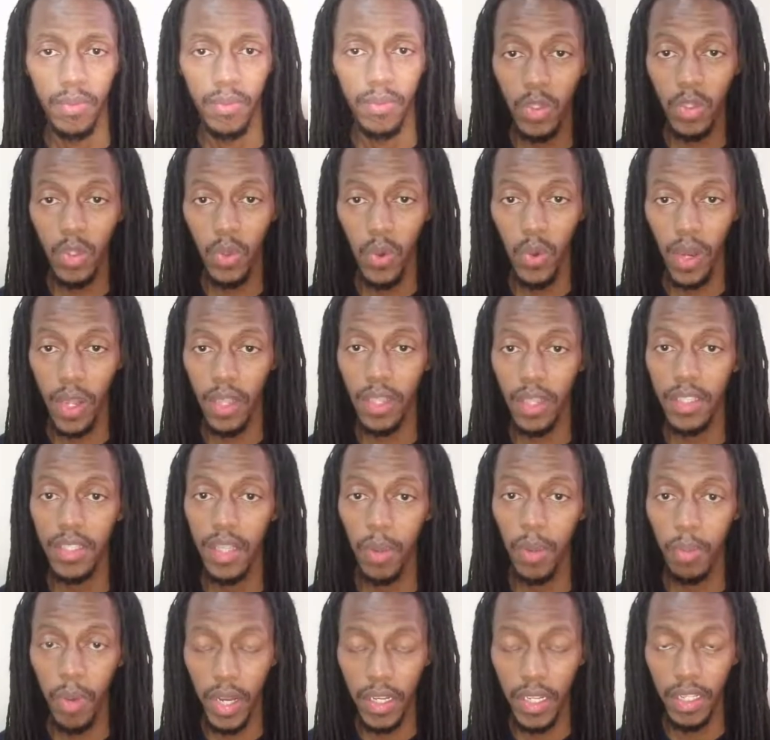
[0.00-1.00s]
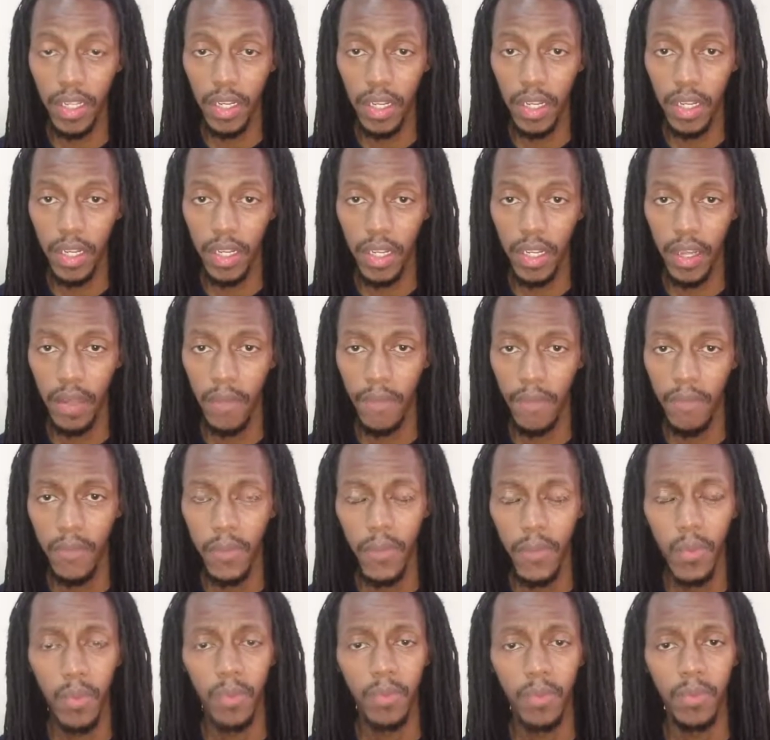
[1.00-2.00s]
Mutua is a party leader.
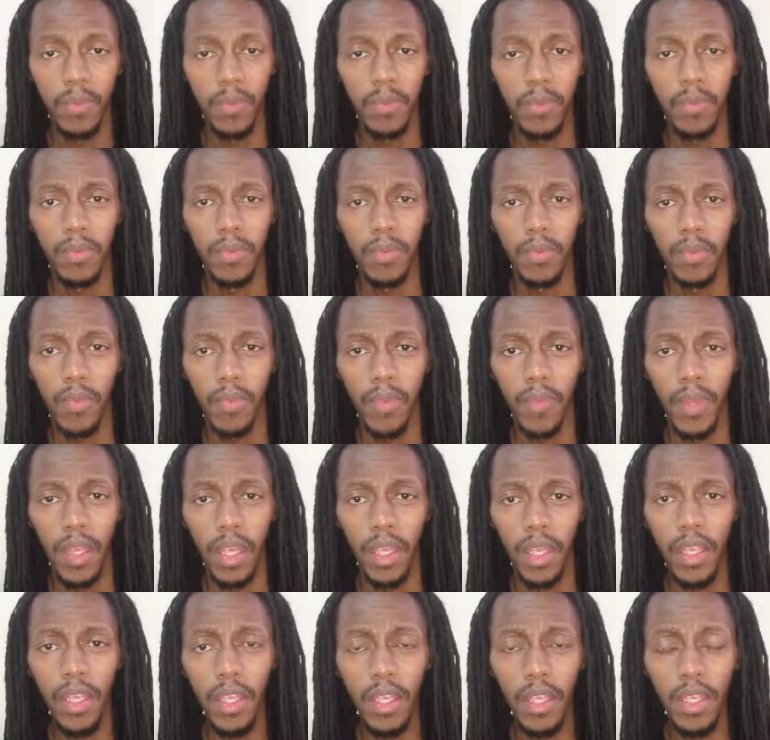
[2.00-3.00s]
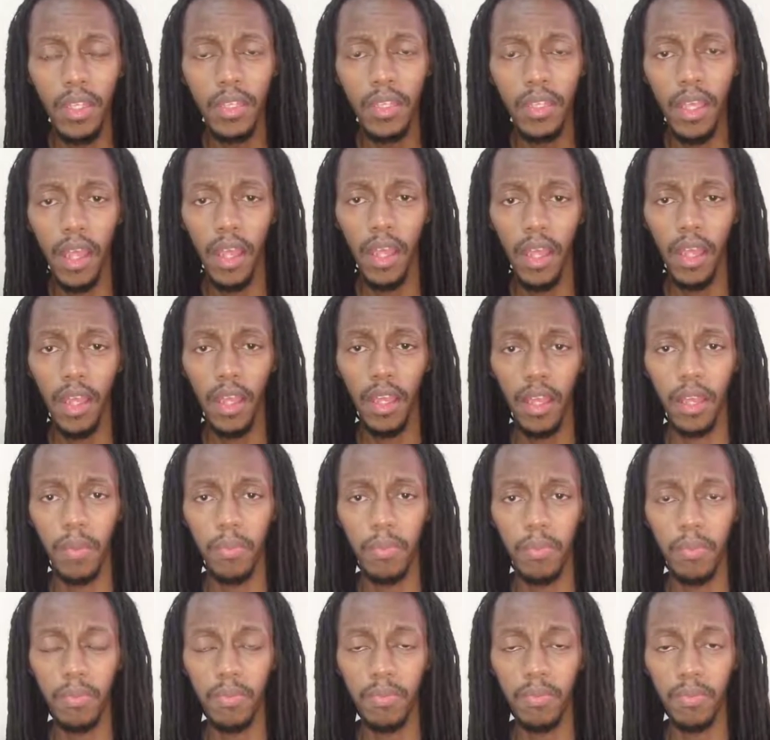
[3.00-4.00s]
He is the
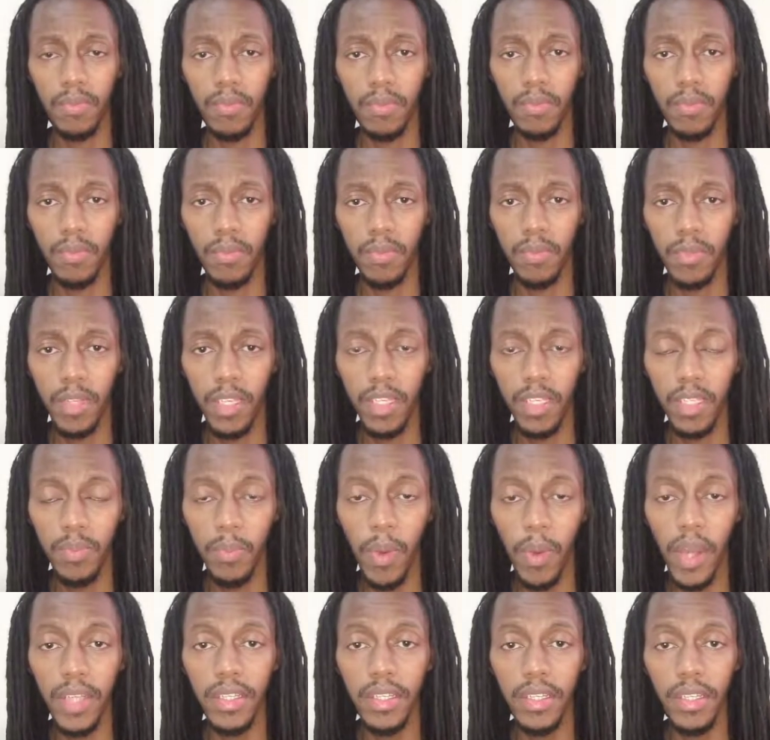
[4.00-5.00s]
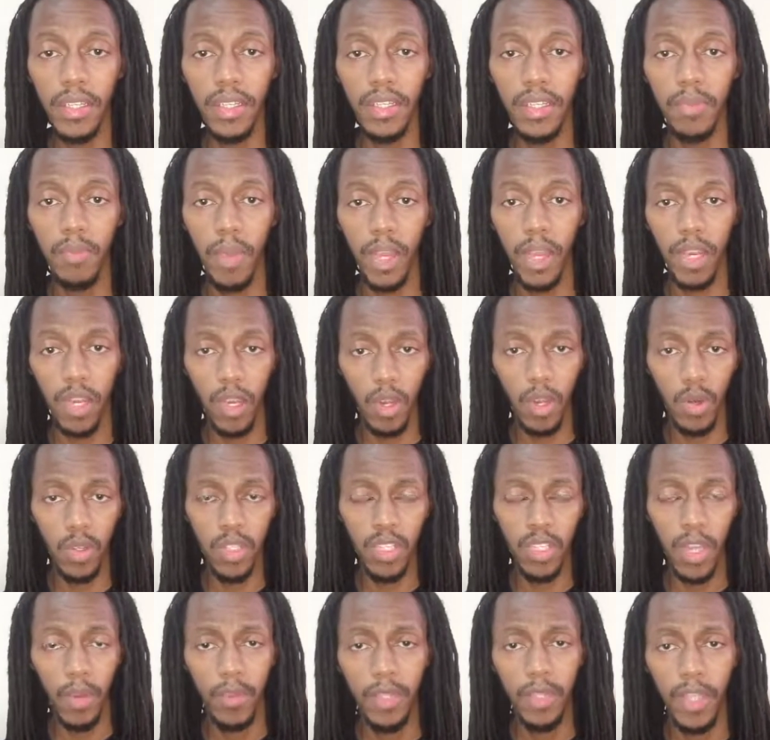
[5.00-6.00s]
his party is Maendeleo
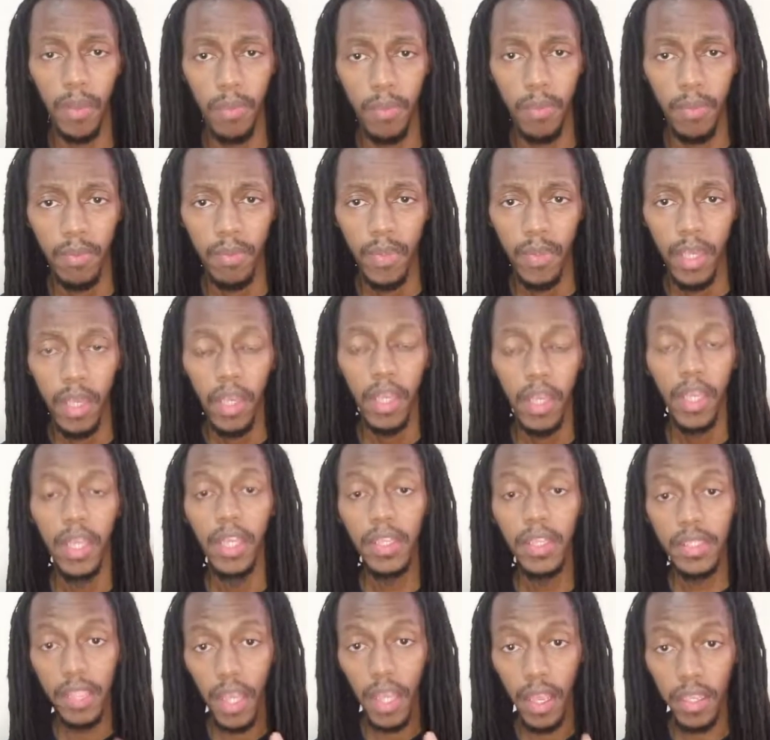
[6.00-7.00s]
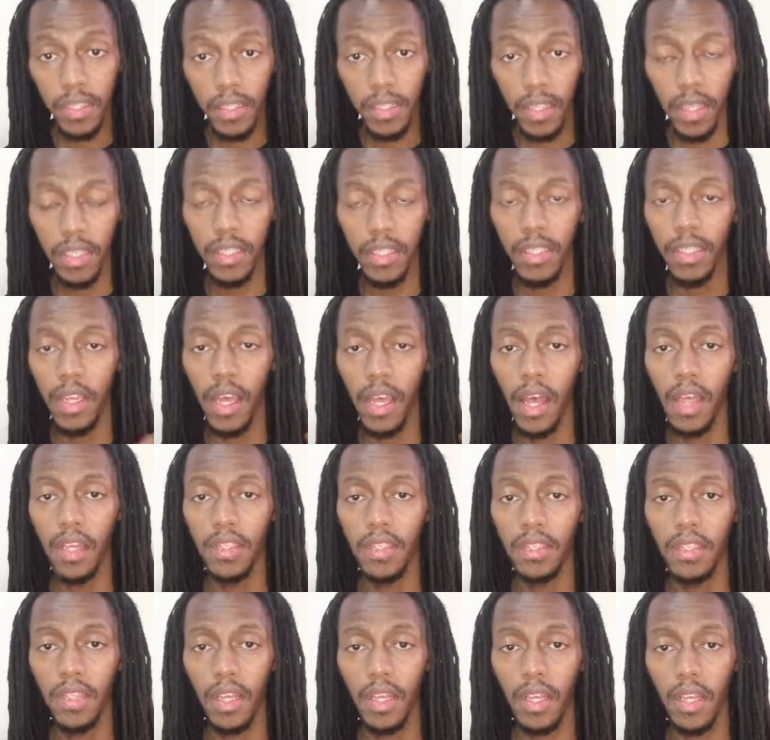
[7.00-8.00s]
Chap Chap. He says that he
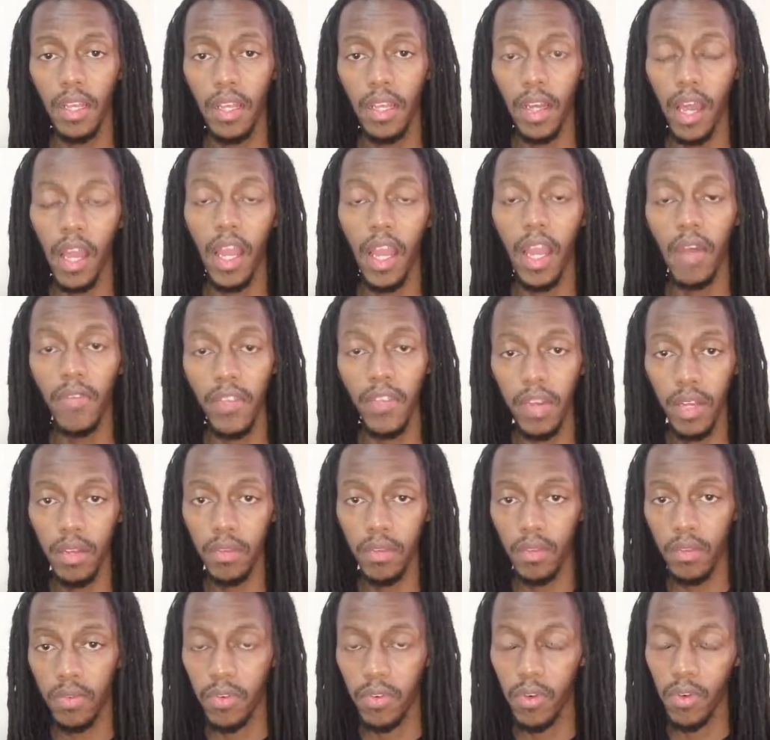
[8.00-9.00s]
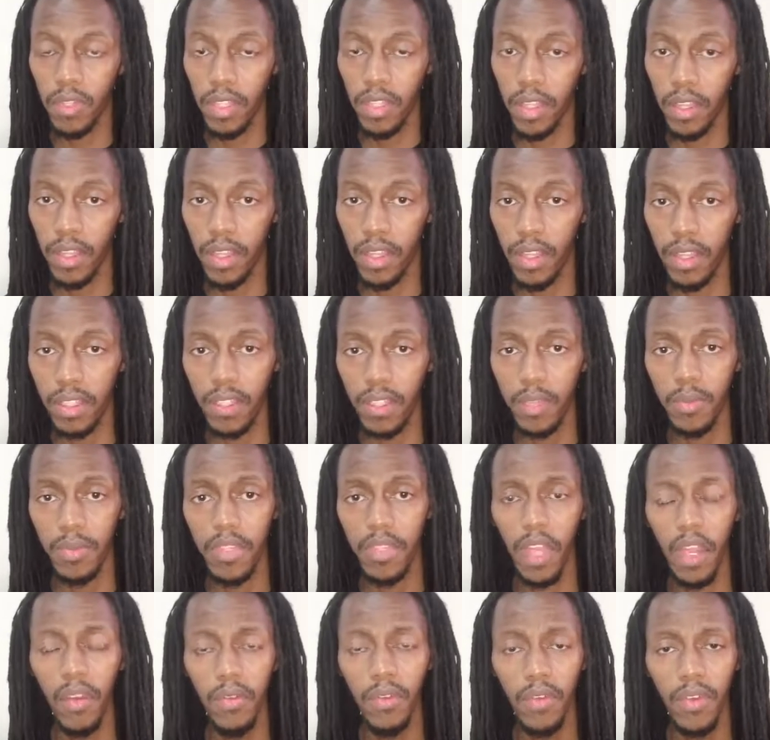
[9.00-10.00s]
has uh, a governor, of course, I think it's
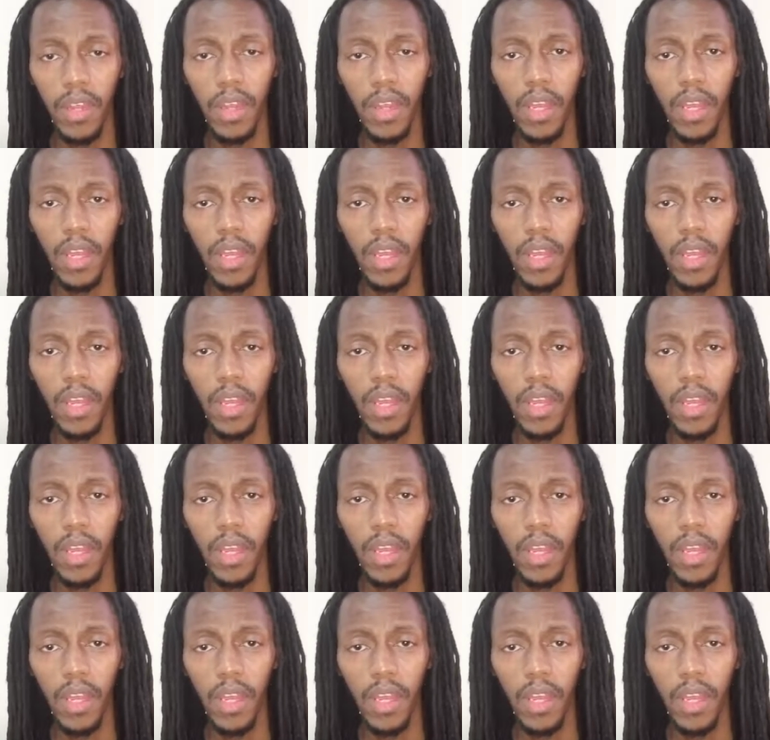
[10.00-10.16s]
himself,